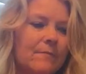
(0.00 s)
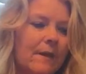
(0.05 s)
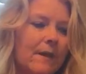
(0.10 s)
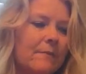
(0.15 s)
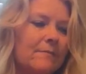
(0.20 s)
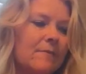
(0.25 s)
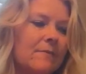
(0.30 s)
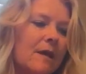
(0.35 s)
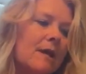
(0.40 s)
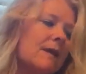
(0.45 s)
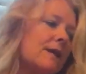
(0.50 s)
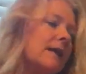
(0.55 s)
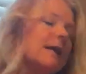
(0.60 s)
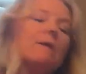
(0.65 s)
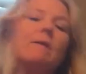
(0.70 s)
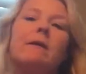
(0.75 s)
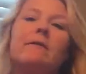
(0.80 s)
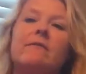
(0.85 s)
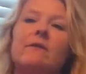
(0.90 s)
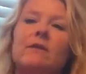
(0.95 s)
But
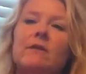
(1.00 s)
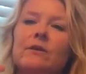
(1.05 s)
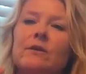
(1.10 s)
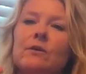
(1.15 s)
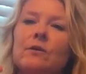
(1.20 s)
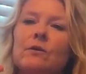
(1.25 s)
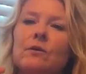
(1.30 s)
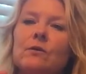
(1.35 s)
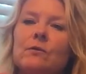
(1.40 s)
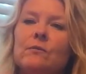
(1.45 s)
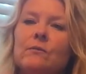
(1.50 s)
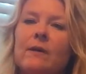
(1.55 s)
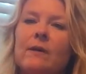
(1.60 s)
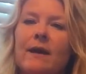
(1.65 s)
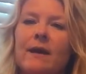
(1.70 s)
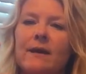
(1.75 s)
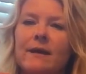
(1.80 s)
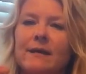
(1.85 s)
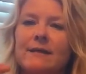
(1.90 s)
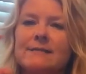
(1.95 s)
anyway, the little
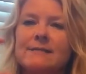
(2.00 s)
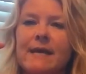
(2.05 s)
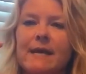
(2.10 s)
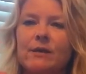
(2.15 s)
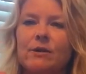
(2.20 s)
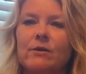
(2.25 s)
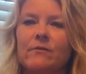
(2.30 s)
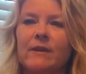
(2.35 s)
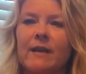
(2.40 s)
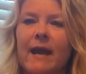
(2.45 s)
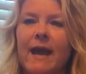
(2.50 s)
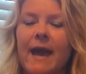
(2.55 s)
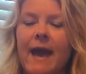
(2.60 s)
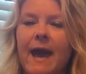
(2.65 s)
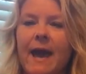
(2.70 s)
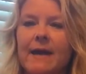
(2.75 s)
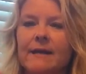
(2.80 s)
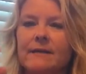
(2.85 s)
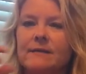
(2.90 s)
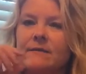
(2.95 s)
container that I
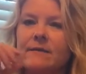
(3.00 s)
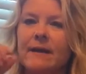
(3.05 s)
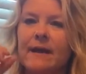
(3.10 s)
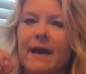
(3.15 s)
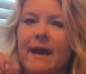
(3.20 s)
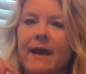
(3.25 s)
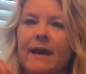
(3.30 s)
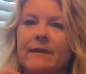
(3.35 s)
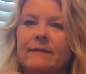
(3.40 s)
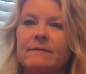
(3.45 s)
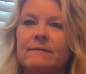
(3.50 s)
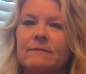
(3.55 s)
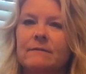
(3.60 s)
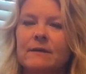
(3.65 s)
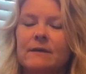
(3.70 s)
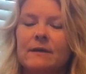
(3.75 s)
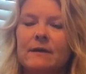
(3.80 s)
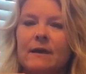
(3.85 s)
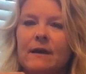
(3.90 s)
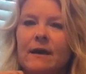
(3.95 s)
had that had
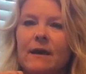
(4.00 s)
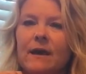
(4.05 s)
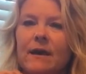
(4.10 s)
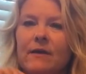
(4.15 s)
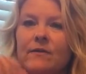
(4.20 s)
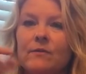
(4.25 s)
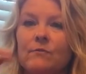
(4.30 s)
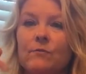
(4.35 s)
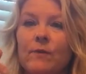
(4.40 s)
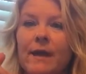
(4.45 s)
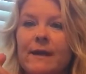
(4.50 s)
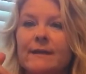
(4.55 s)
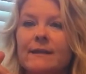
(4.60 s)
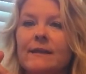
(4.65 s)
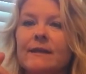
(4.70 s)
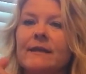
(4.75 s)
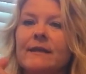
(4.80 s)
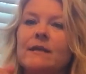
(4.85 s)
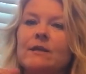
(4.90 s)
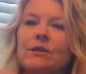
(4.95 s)
the red
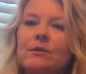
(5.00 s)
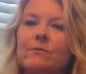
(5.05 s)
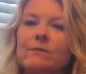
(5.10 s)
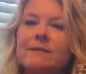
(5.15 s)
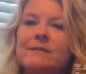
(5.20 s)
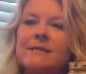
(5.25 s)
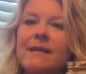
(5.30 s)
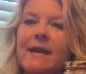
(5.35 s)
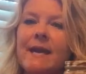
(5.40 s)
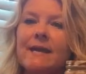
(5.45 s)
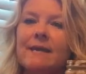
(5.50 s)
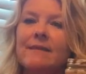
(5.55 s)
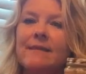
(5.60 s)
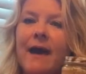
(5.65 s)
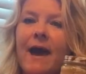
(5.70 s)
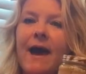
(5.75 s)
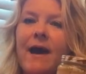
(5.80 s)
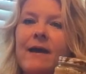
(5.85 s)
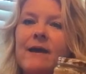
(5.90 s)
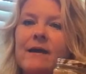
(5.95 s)
lid, you would take
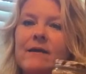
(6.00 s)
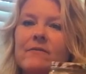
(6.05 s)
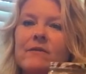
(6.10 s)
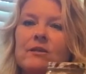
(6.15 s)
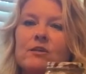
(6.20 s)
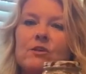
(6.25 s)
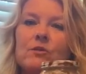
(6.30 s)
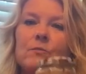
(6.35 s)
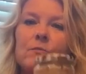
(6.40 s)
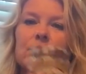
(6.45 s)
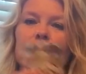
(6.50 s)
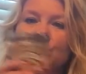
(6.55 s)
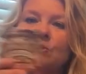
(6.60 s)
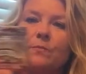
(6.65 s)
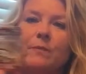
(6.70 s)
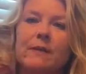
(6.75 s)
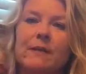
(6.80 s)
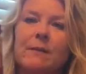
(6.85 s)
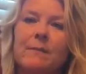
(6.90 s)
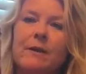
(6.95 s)
that and then you put your
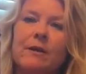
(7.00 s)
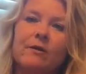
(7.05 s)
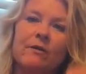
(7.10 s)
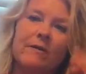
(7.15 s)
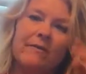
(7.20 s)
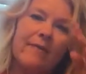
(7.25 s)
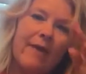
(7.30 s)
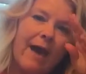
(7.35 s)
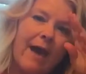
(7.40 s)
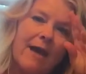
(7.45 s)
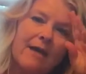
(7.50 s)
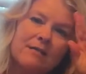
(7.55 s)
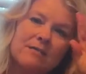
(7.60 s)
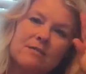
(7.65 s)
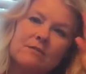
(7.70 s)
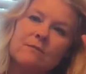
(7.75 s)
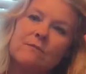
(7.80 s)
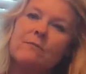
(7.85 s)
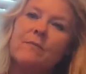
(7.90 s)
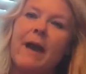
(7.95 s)
peanut butter in
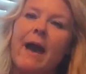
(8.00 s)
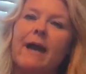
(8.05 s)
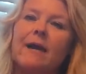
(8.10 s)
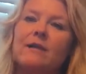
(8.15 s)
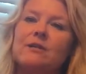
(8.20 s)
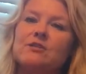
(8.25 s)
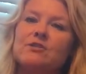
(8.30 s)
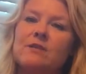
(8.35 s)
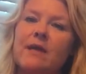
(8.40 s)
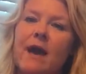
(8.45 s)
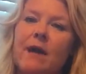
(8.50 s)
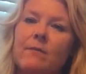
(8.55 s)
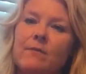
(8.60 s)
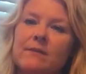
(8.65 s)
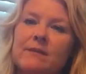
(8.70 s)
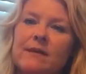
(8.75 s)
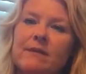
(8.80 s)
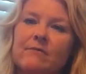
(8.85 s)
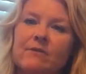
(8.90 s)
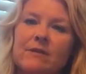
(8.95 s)
that and package that
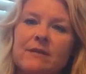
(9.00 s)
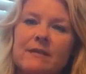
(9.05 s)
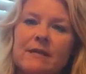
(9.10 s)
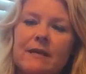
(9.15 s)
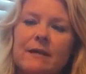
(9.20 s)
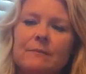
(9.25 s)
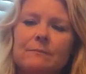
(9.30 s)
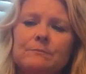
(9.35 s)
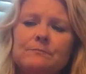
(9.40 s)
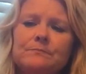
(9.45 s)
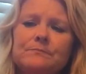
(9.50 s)
with everything.